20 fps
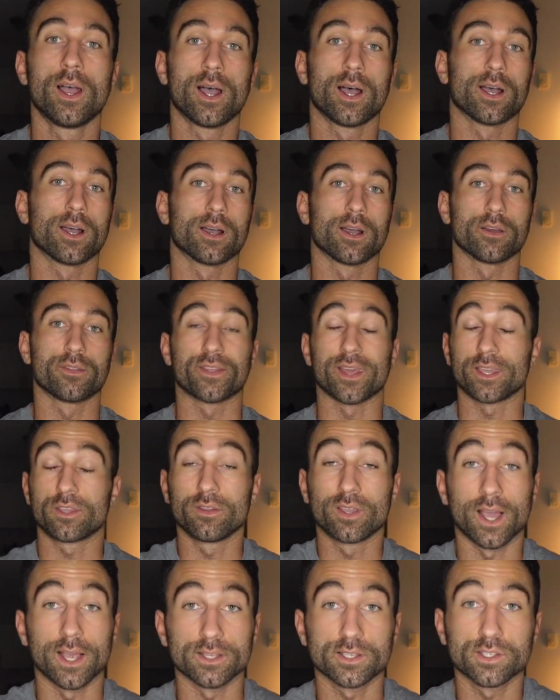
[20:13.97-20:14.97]
Thank
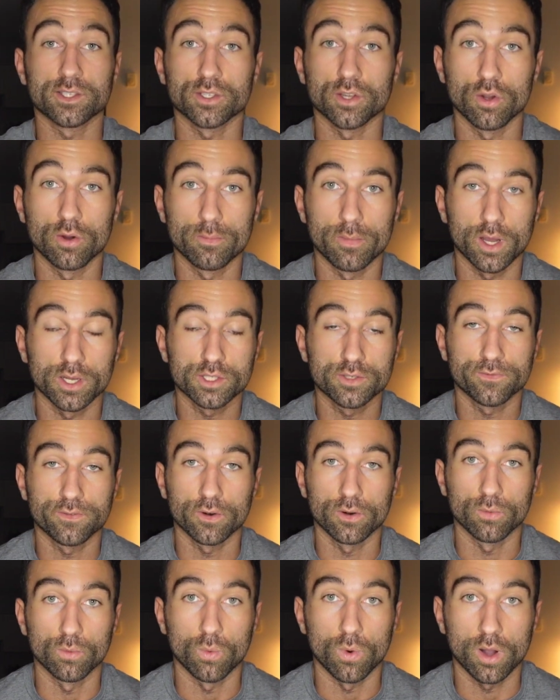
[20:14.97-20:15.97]
you guys so much
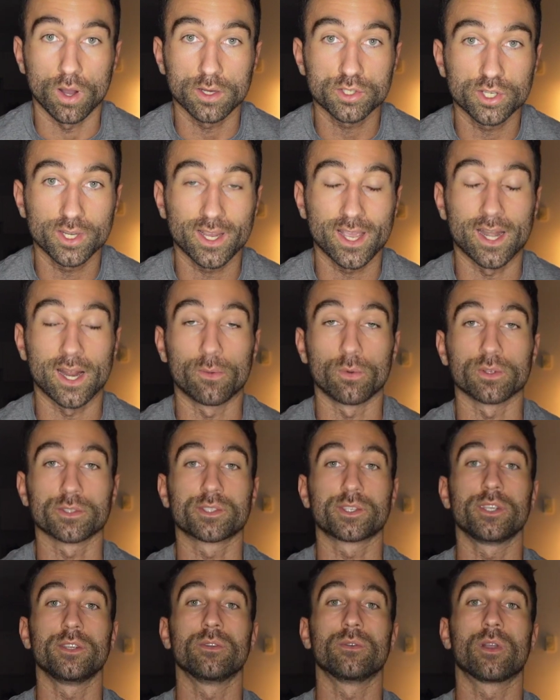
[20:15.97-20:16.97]
for watching, and I will
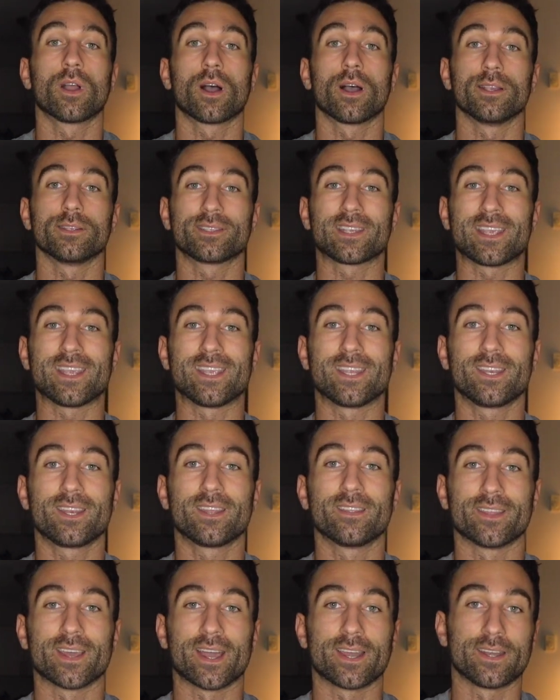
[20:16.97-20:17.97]
see you guys in
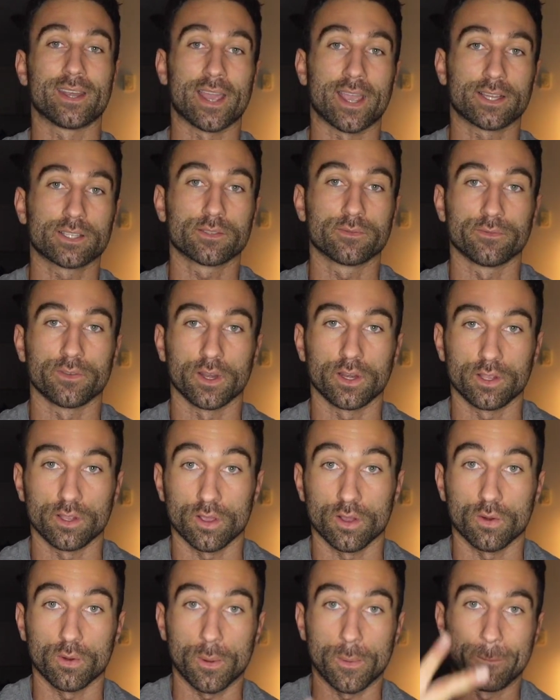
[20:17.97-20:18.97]
that next video.